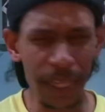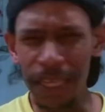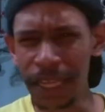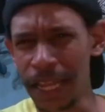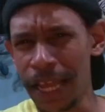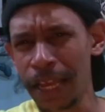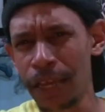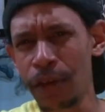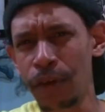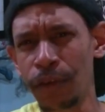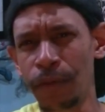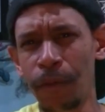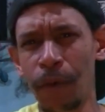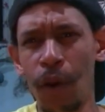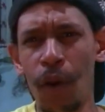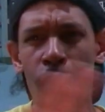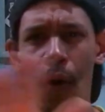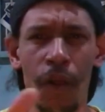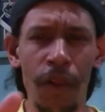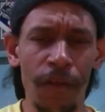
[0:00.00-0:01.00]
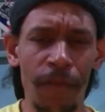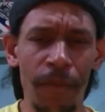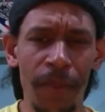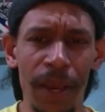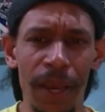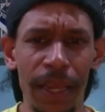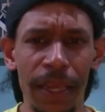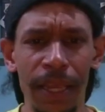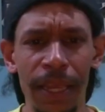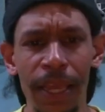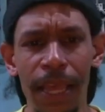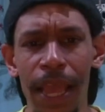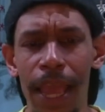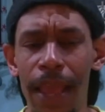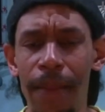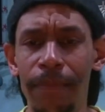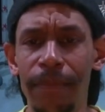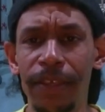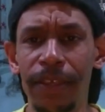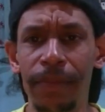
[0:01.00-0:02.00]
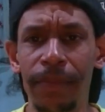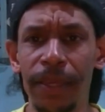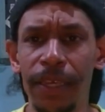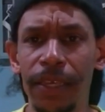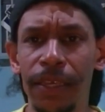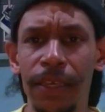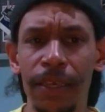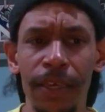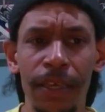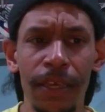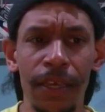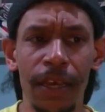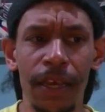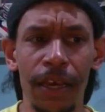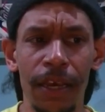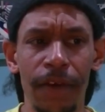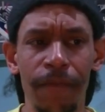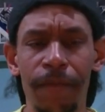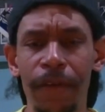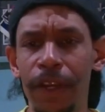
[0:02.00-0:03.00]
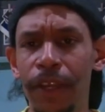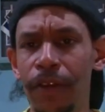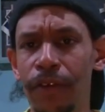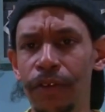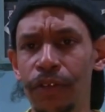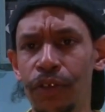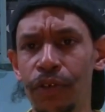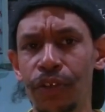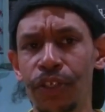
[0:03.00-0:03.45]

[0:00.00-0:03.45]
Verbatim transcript: And that goes for all of my MTB videos.